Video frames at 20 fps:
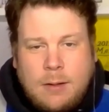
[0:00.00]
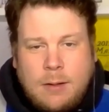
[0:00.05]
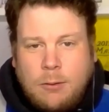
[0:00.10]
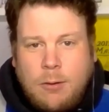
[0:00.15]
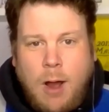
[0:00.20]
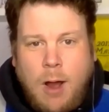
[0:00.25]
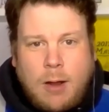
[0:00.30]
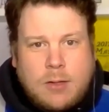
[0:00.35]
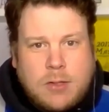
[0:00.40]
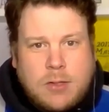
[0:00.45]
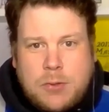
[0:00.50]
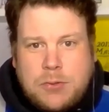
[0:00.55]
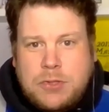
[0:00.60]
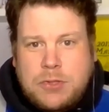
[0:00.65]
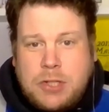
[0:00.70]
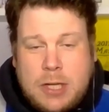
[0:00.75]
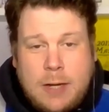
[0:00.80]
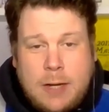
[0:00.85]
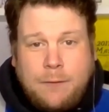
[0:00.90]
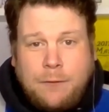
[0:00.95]
rocks those
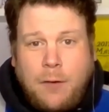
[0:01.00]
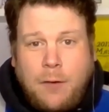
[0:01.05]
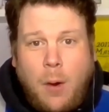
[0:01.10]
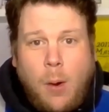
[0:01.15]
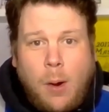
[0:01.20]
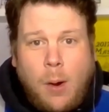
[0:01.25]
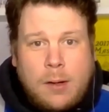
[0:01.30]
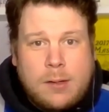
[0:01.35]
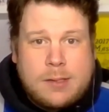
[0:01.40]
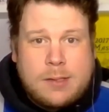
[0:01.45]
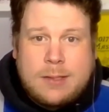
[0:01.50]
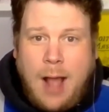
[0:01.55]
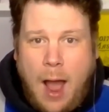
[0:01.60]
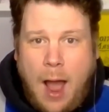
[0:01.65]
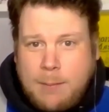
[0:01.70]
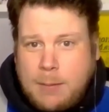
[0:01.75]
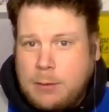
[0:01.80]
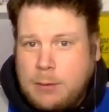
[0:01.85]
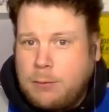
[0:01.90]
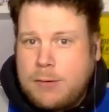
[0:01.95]
G4s,
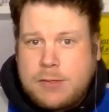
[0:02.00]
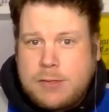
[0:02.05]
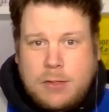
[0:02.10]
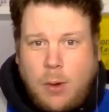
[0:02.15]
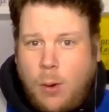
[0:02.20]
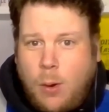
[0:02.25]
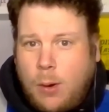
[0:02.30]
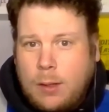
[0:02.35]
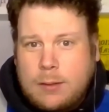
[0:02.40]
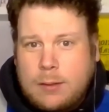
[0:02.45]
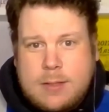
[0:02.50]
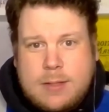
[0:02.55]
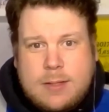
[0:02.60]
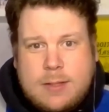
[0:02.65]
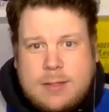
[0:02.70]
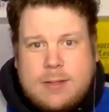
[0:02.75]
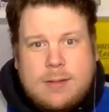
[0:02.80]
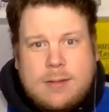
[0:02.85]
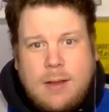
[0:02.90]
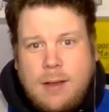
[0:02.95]
Diamond
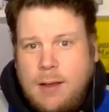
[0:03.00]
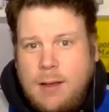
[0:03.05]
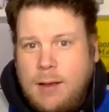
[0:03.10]
Resorts.